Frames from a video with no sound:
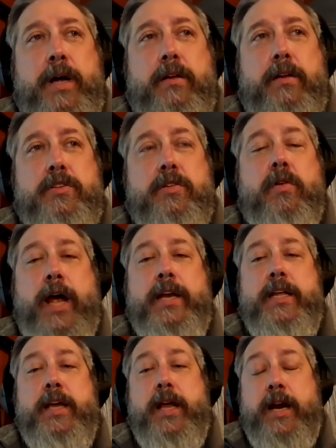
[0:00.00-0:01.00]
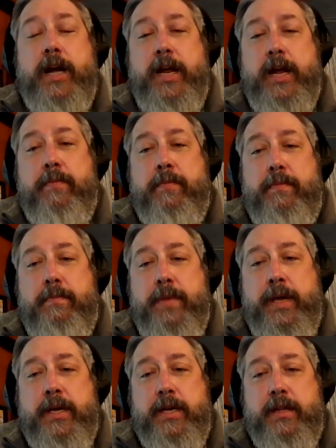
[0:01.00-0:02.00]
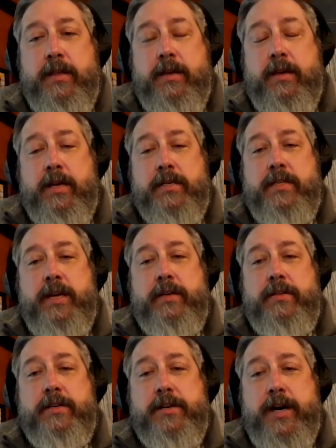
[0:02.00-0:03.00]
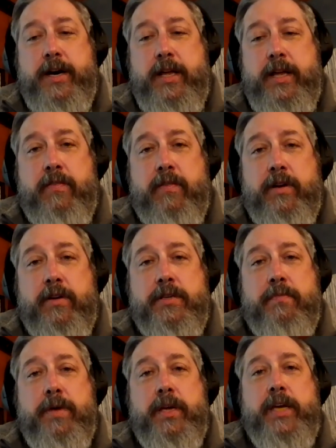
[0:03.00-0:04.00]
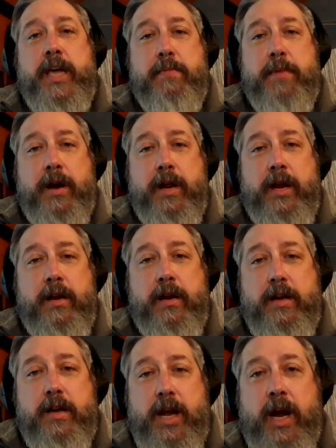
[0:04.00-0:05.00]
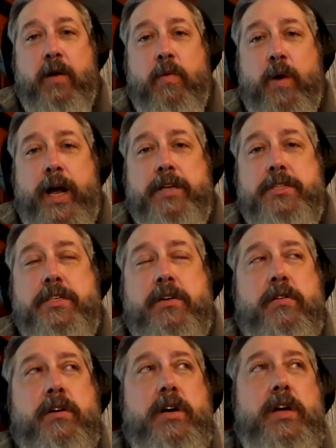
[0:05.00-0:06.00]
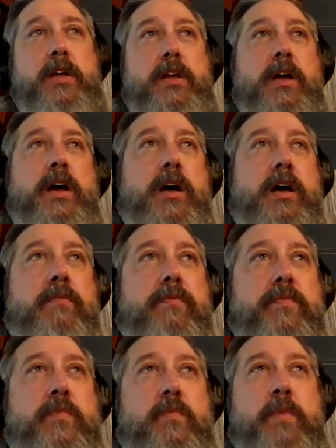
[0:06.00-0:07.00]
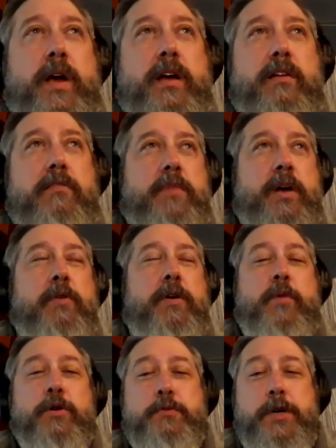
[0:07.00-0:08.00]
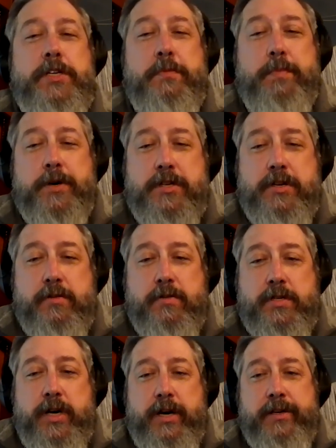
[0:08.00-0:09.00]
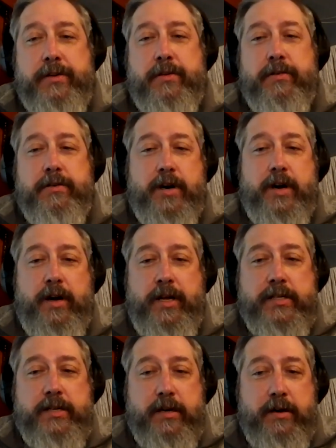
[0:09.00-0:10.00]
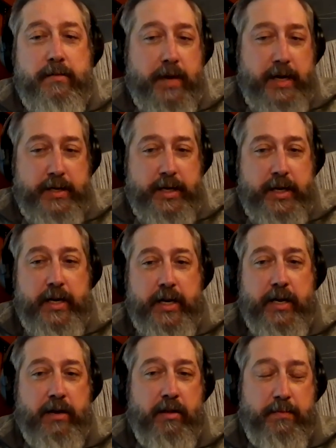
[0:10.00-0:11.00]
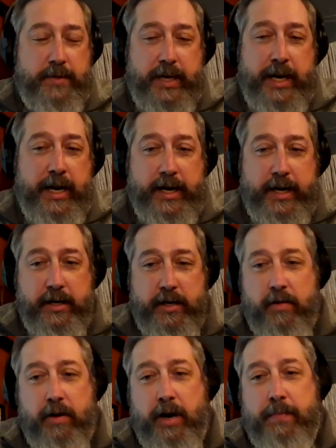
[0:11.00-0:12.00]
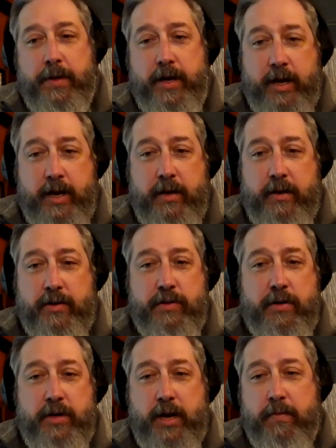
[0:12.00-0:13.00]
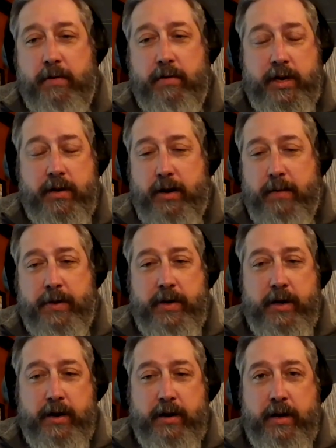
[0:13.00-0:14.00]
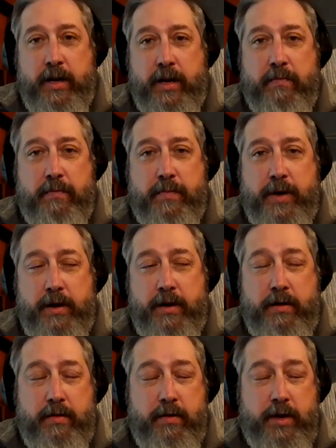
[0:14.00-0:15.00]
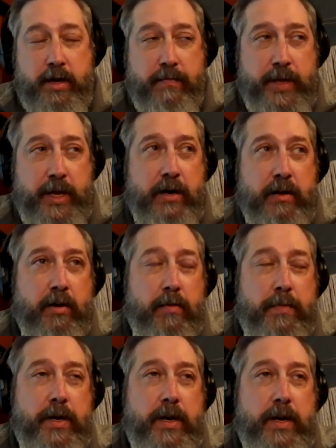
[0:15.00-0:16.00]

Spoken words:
So I did, and I am making the intent to try to even do some big game hunting out west. So, my most recent pursuit was try to draw an eastern Montana antelope tag and go upland hunt, do a double, upland hunt and antelope.